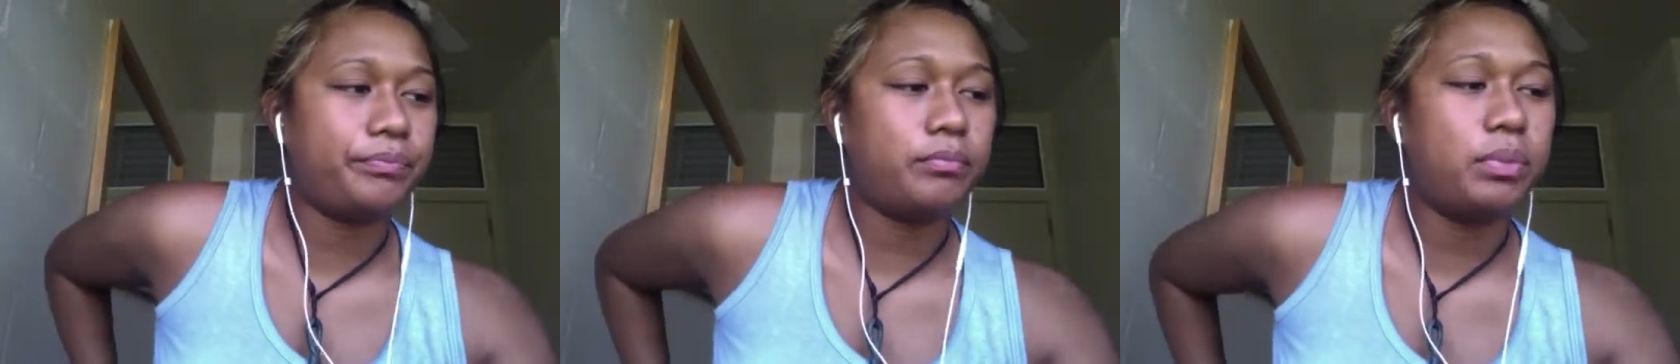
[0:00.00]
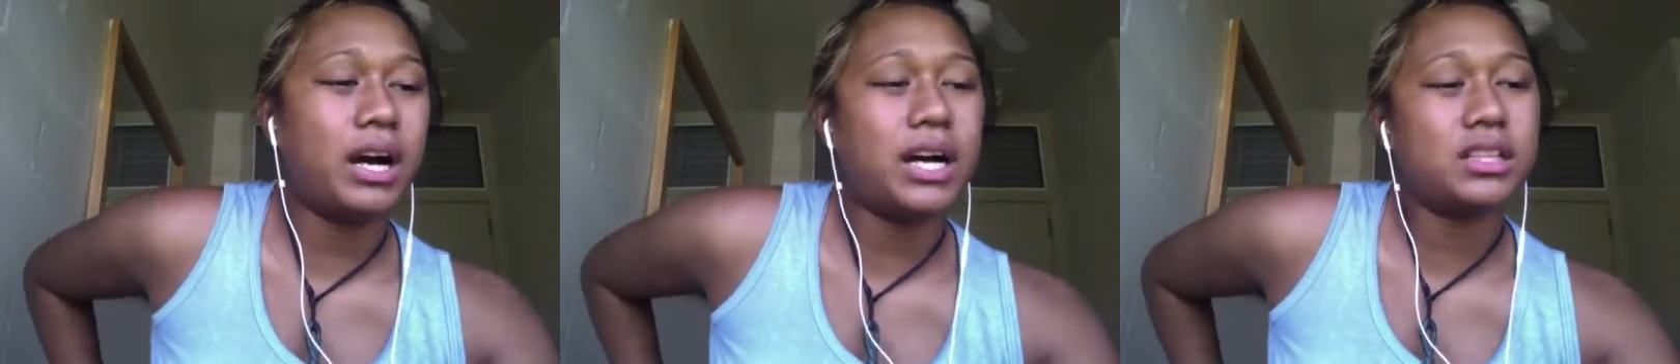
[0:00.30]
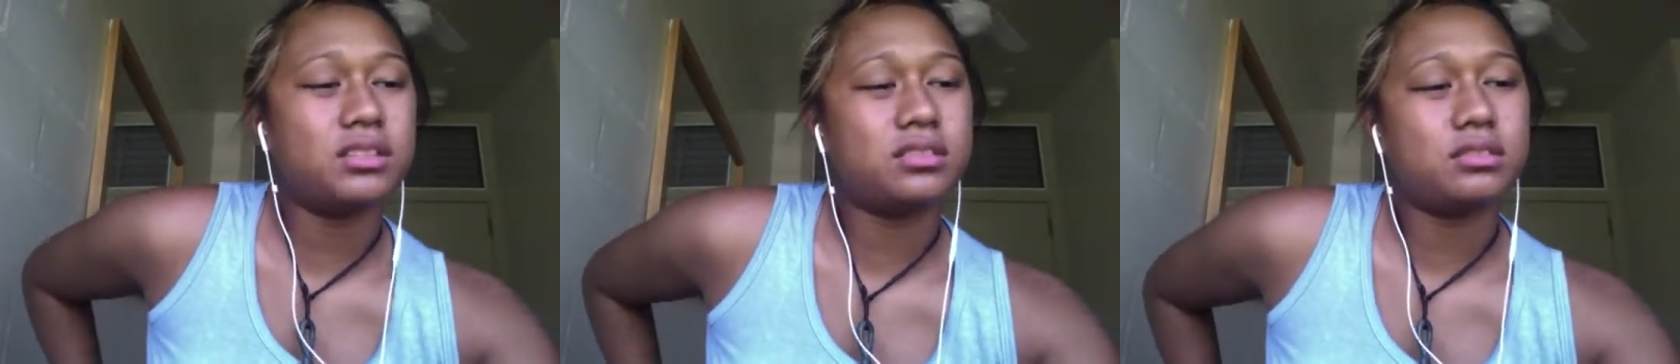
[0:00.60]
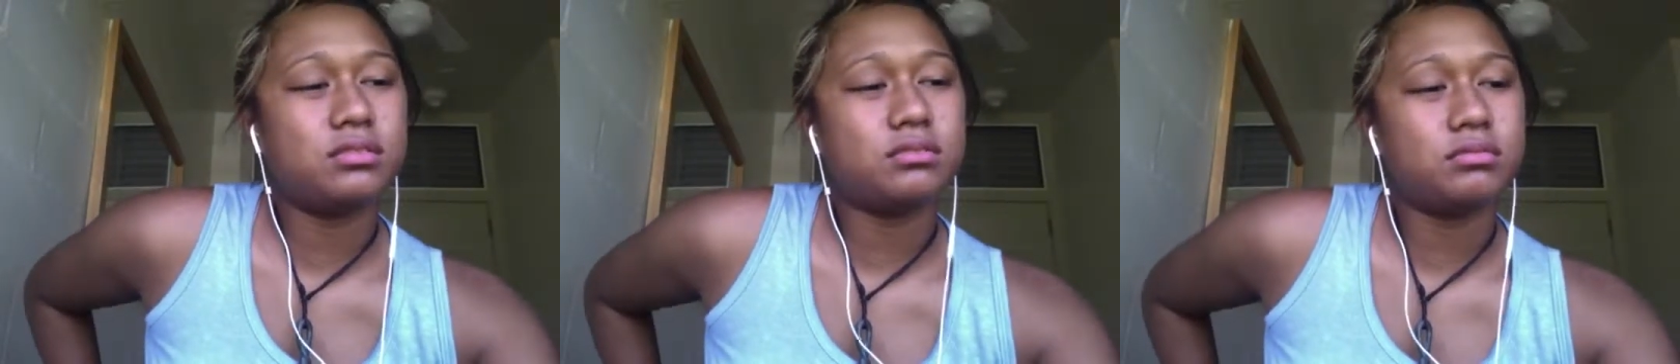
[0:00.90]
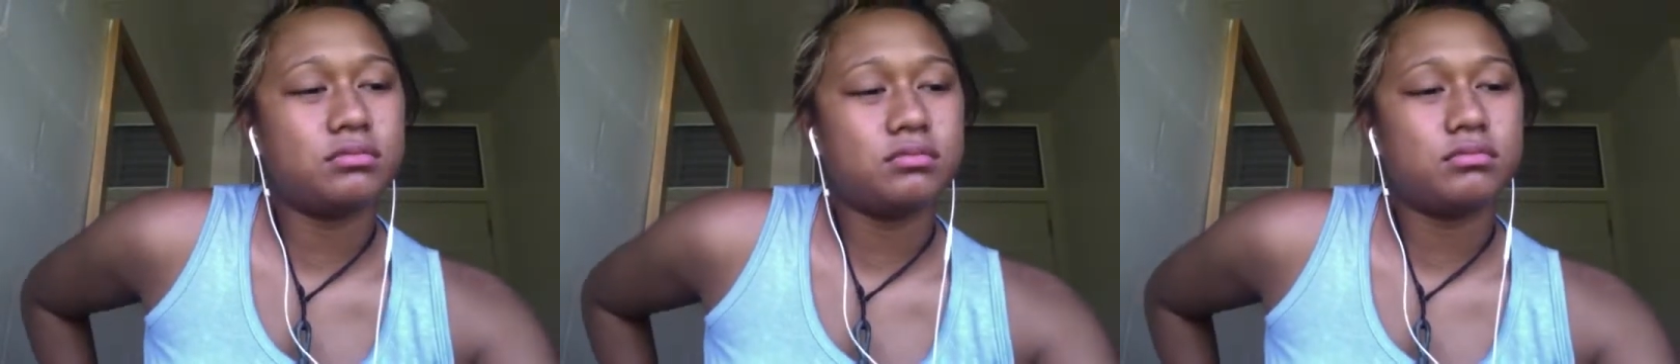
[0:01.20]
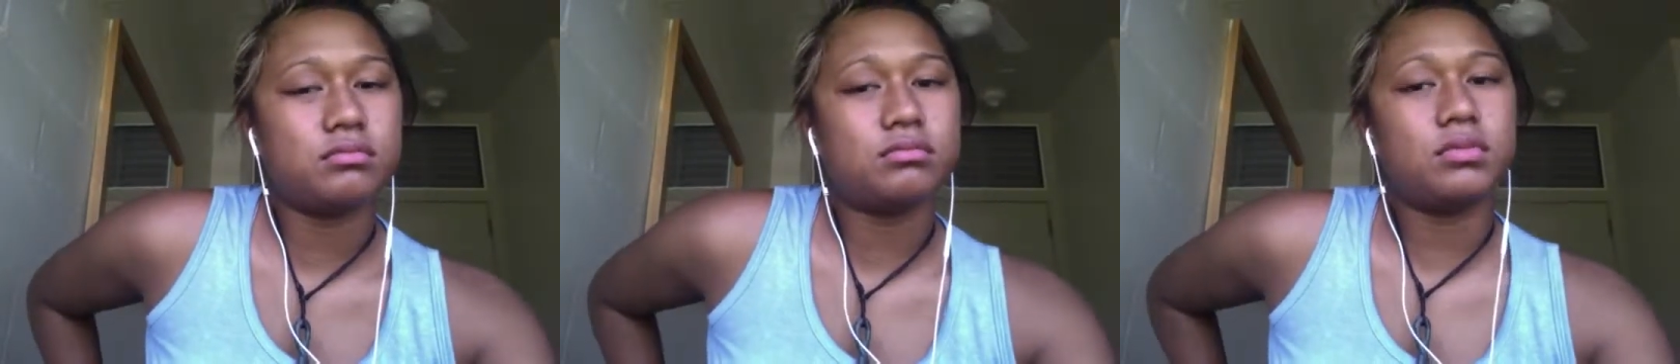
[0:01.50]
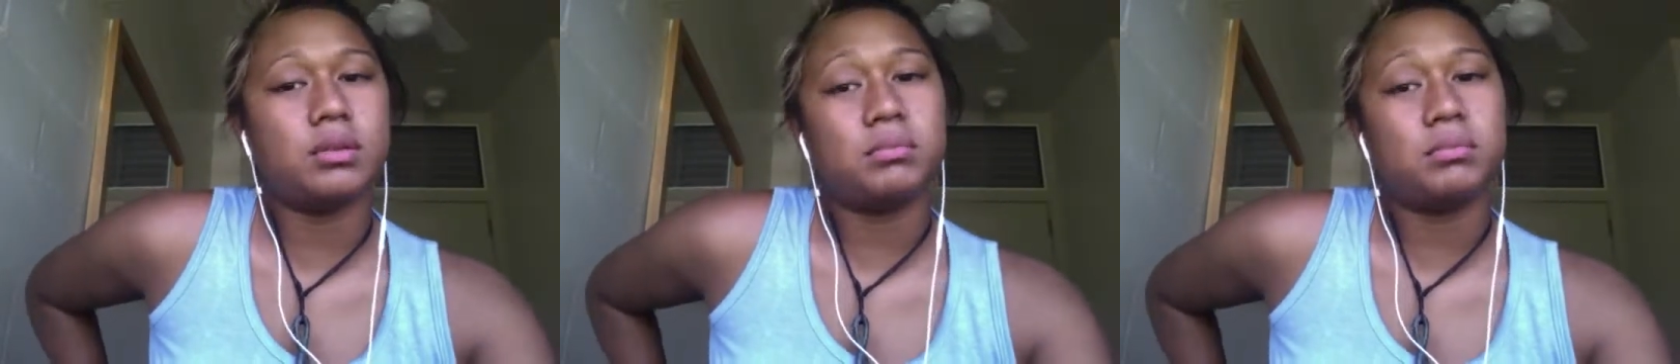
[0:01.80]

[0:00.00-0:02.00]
pots and